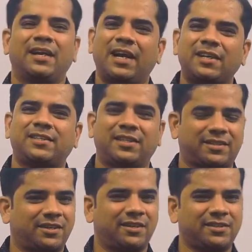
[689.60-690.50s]
let us
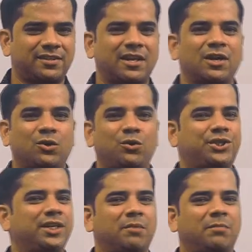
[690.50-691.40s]
discuss
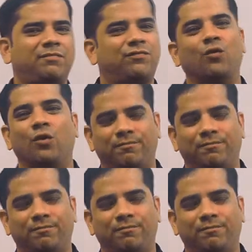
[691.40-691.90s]
question number 4.